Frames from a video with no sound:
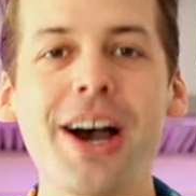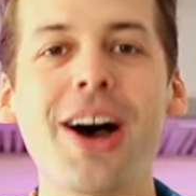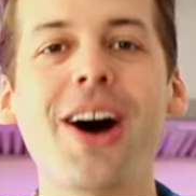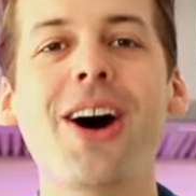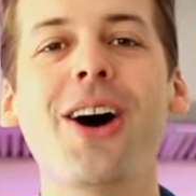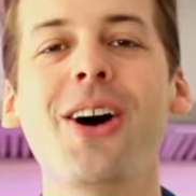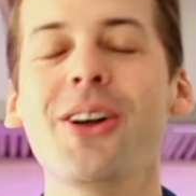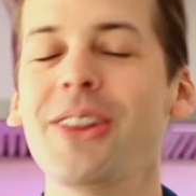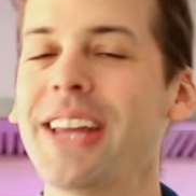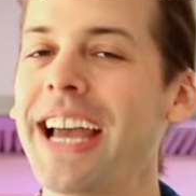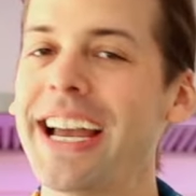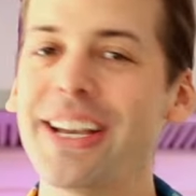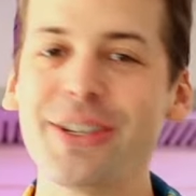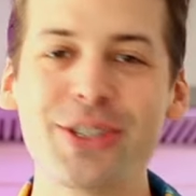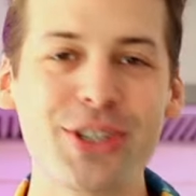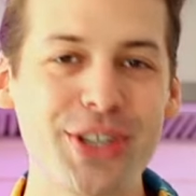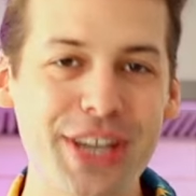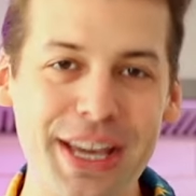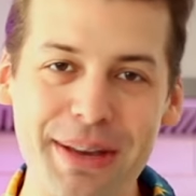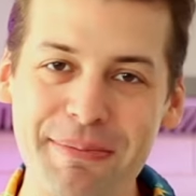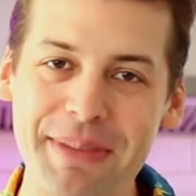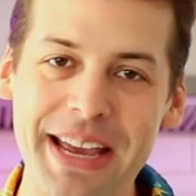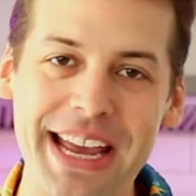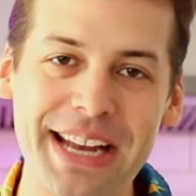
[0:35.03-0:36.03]
All that
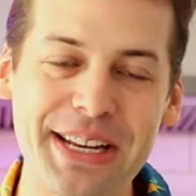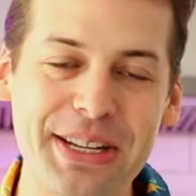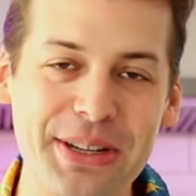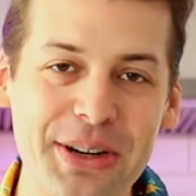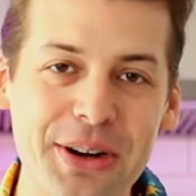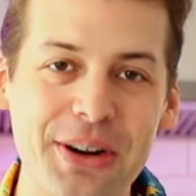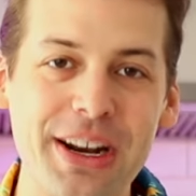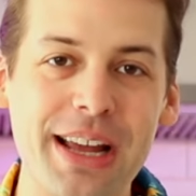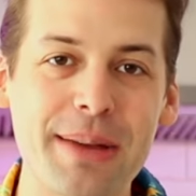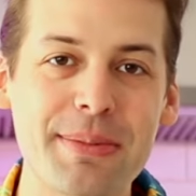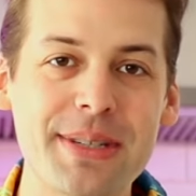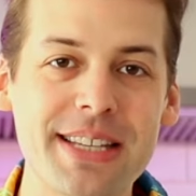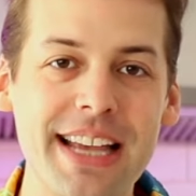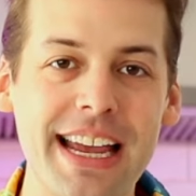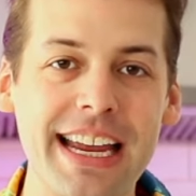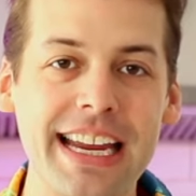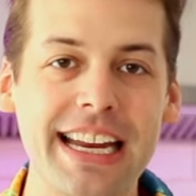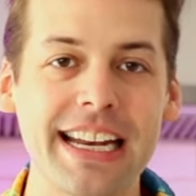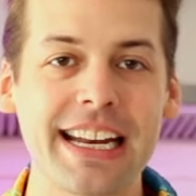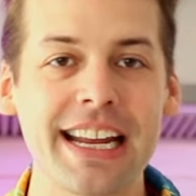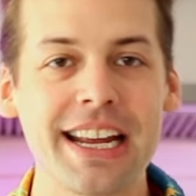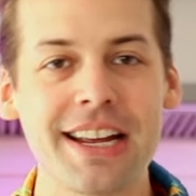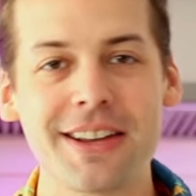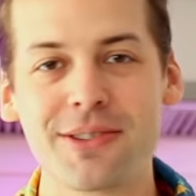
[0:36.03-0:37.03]
shit, man. You know what I'm
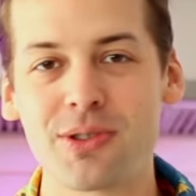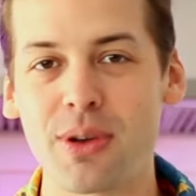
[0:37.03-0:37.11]
saying?